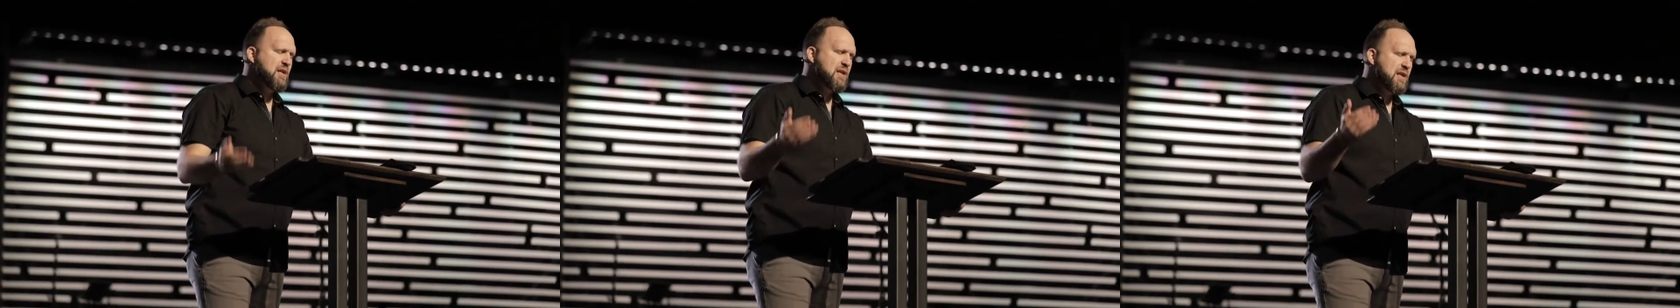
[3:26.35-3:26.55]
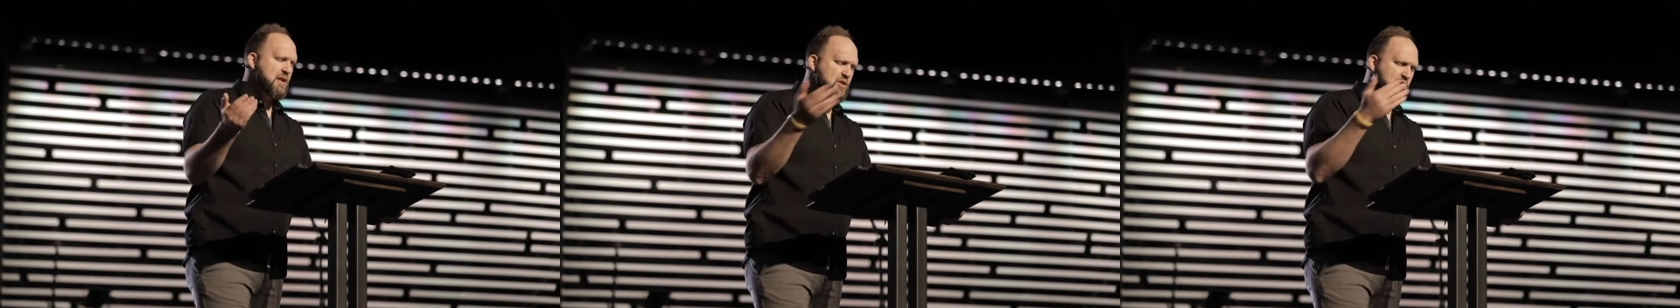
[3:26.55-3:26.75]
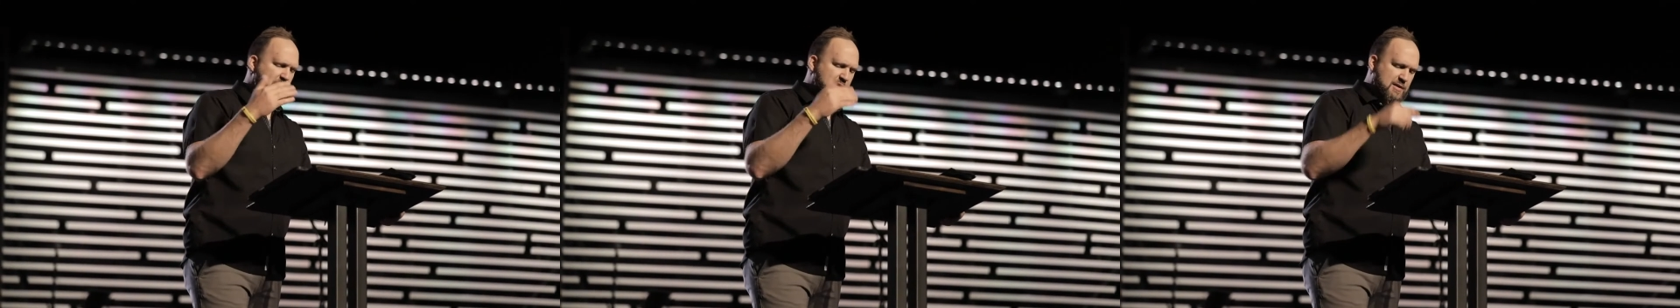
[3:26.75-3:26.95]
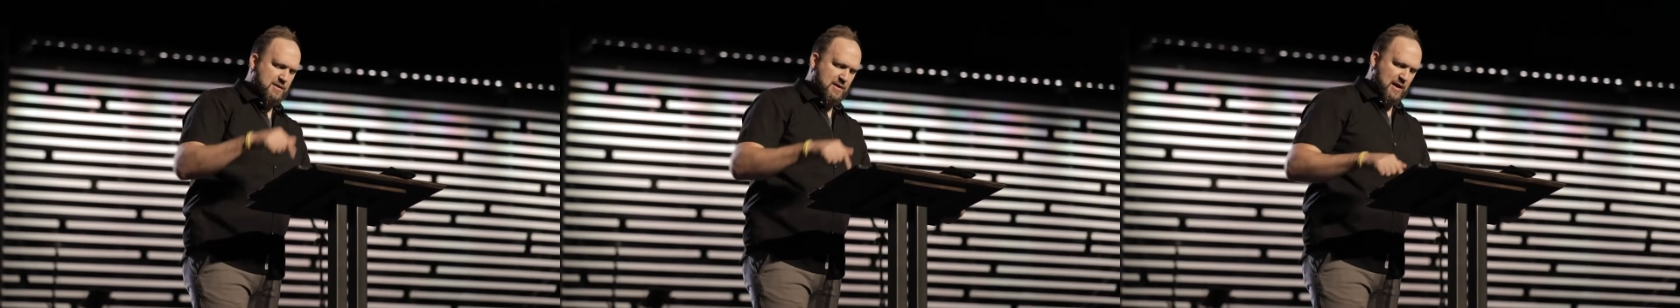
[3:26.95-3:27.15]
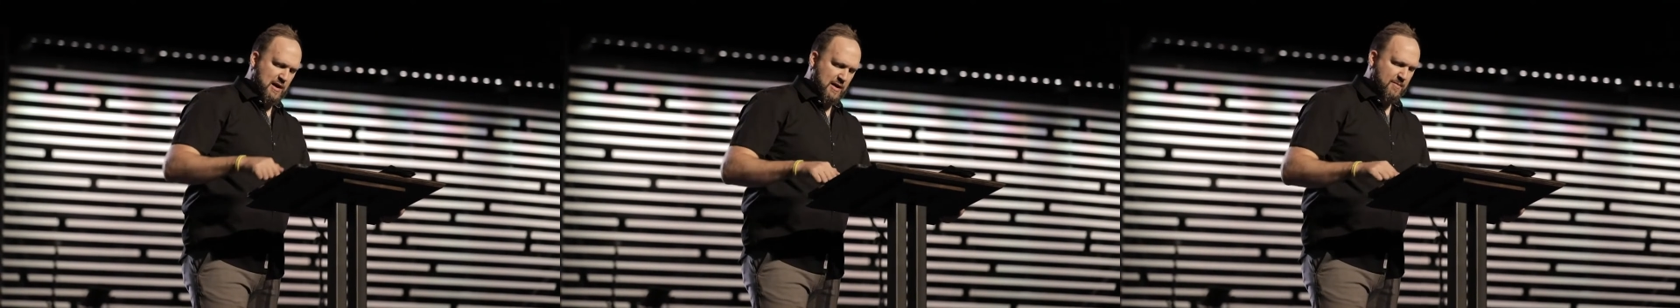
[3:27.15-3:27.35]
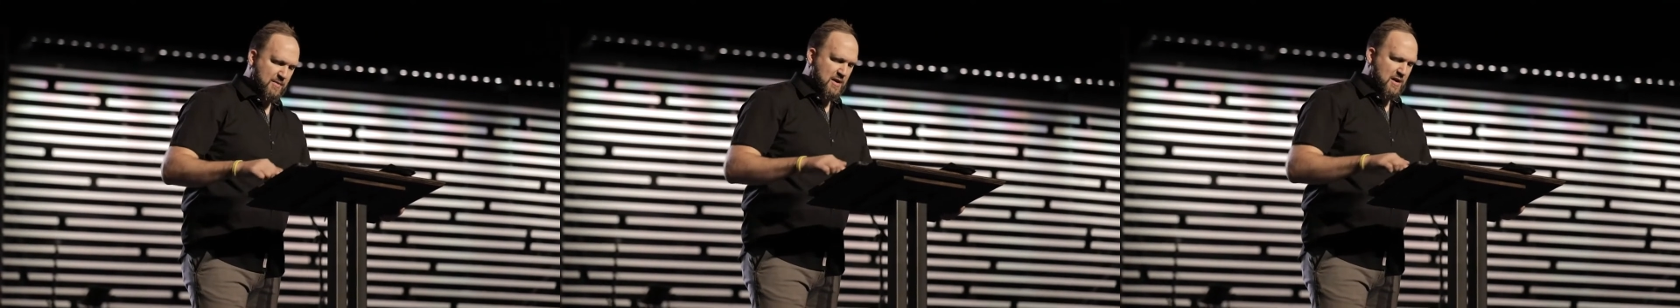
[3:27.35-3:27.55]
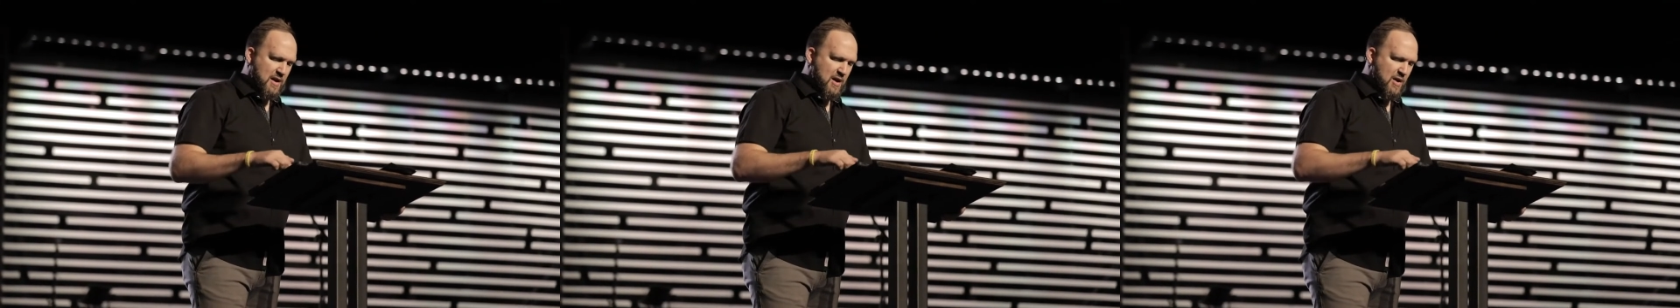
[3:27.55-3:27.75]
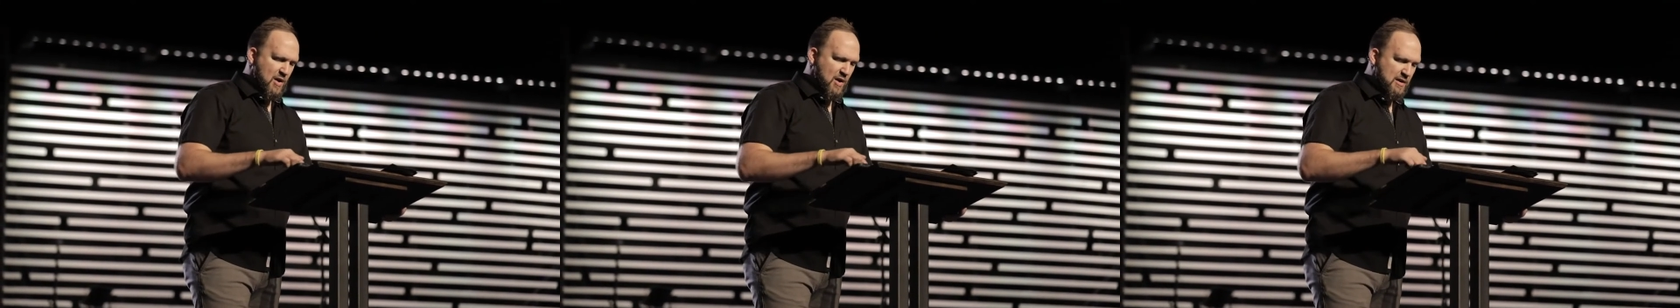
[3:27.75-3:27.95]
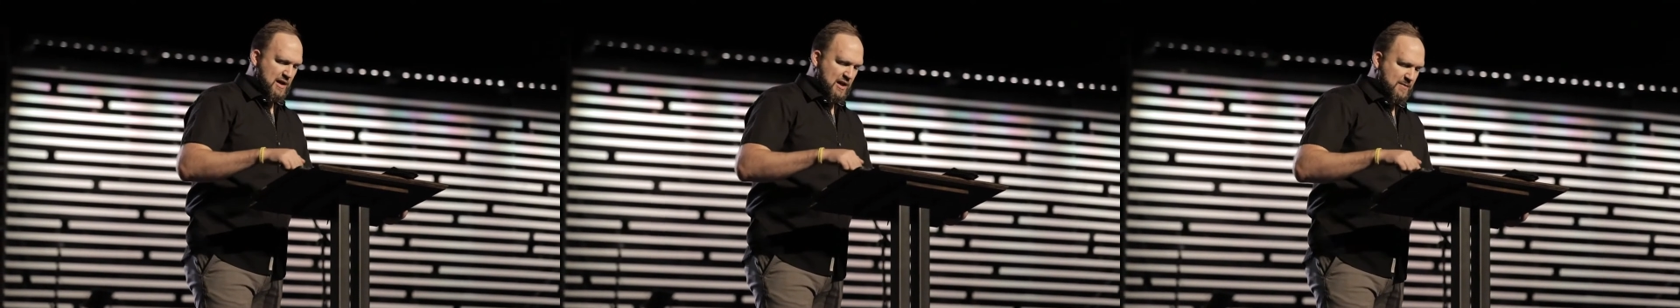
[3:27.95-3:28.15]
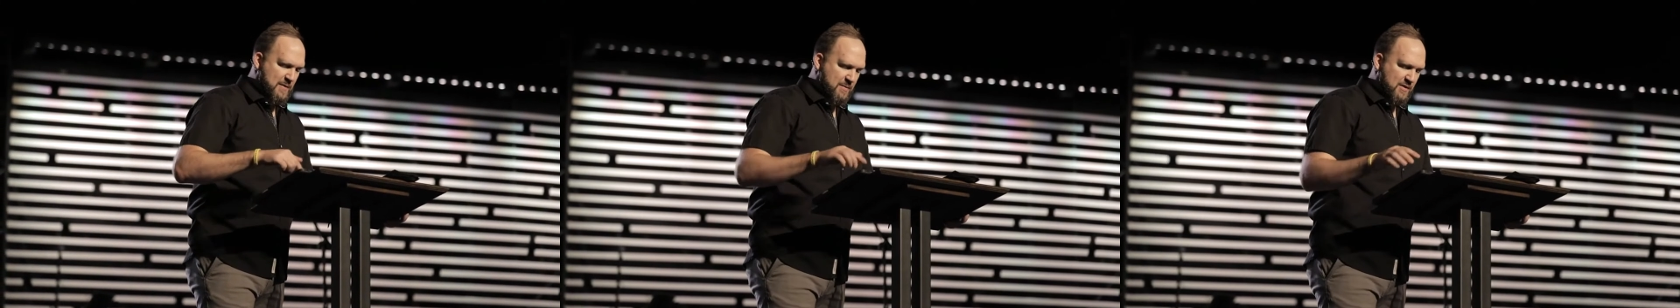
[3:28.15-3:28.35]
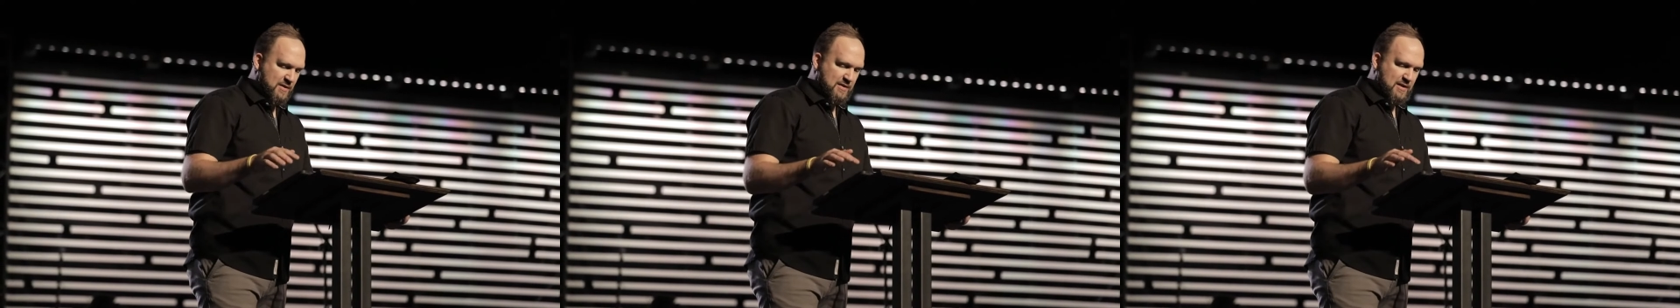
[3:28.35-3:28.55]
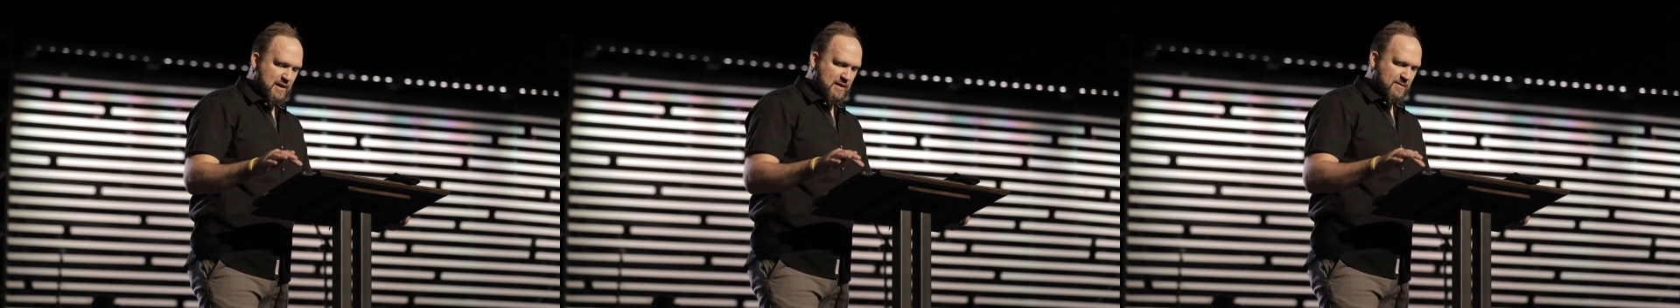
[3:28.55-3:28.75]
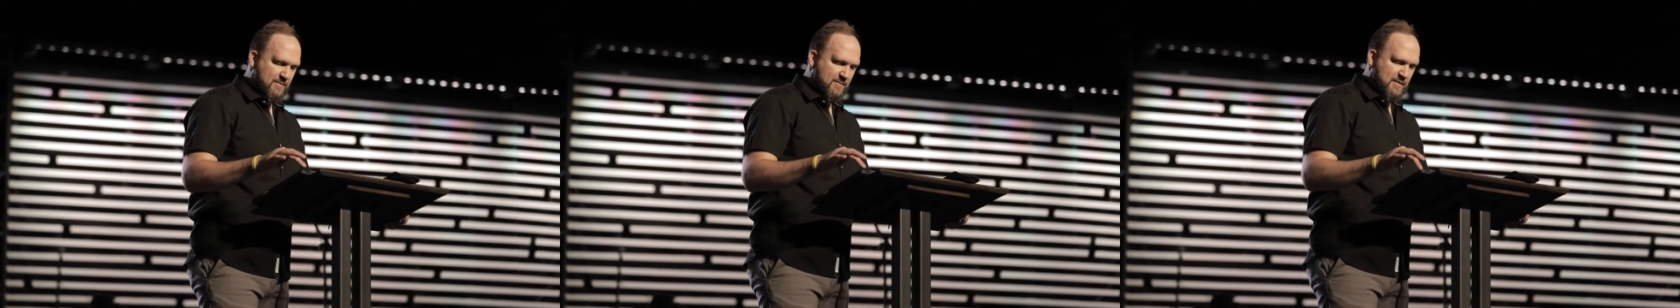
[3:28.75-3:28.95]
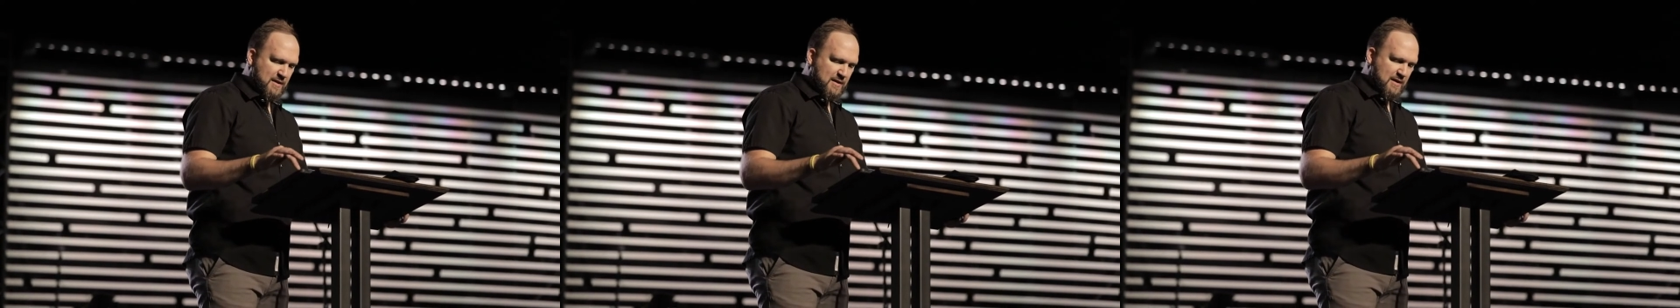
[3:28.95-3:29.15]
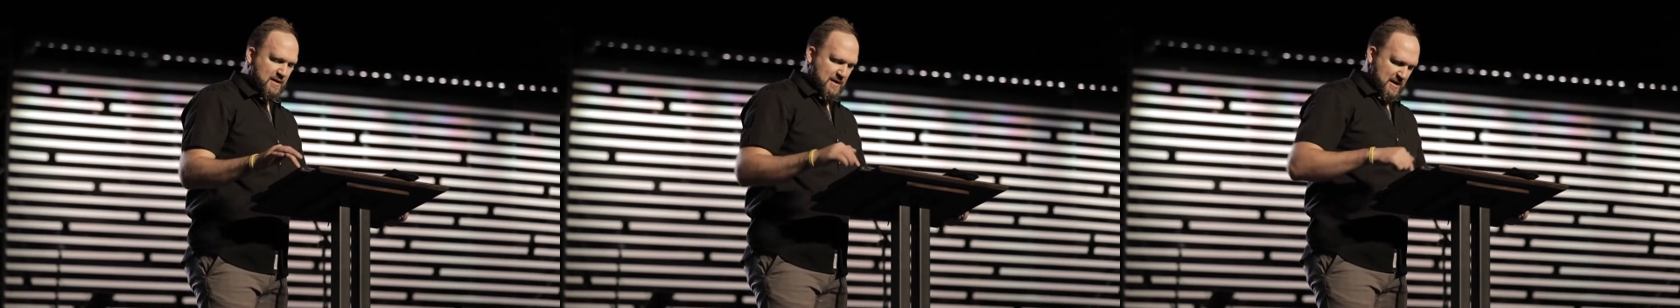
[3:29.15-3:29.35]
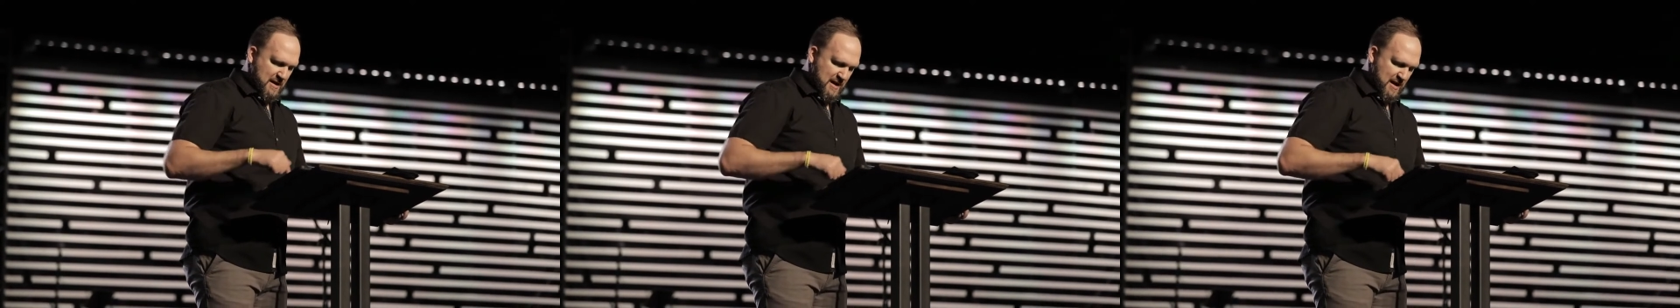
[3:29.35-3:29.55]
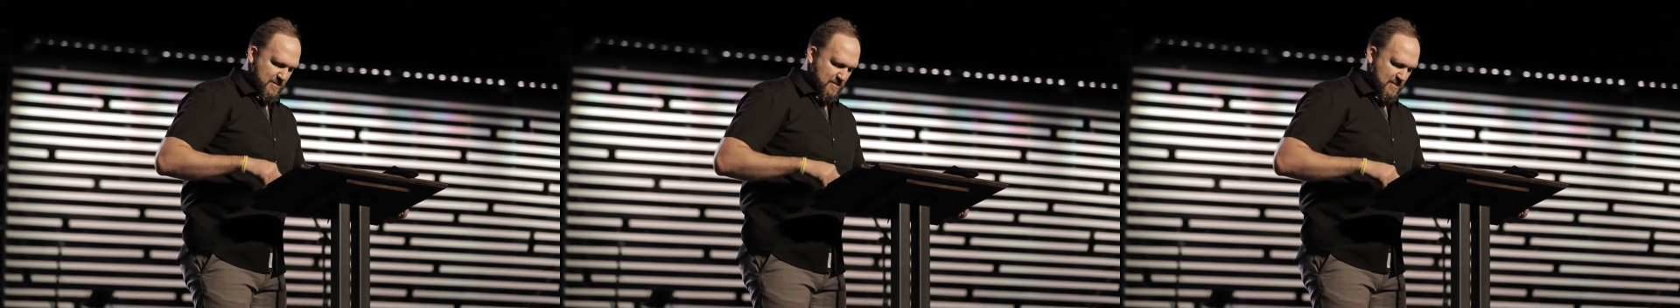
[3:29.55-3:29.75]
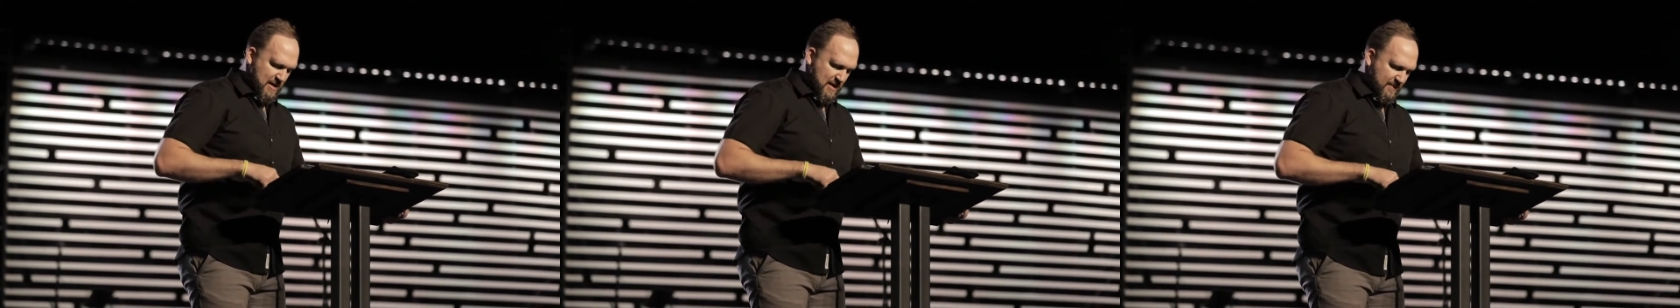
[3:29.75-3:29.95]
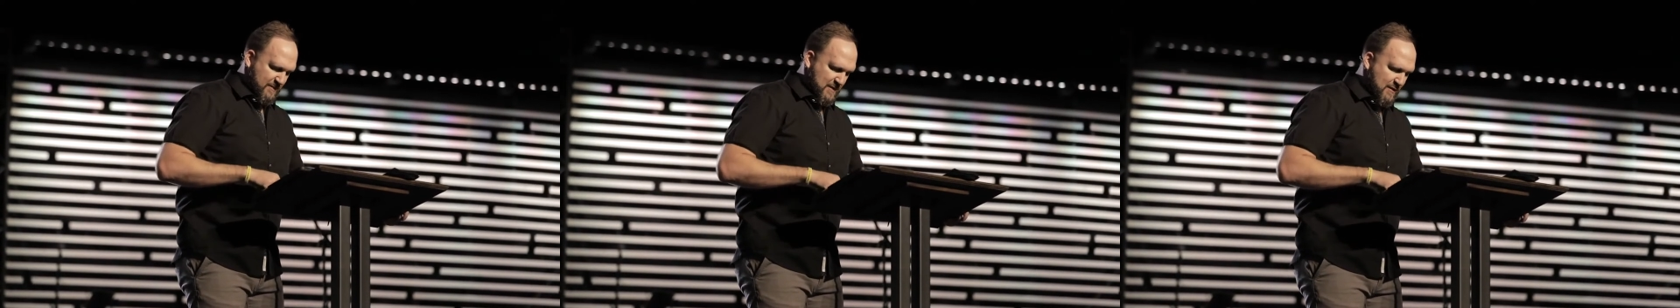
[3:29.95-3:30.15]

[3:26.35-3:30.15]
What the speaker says: In Jesus' name, and all God's people said, amen.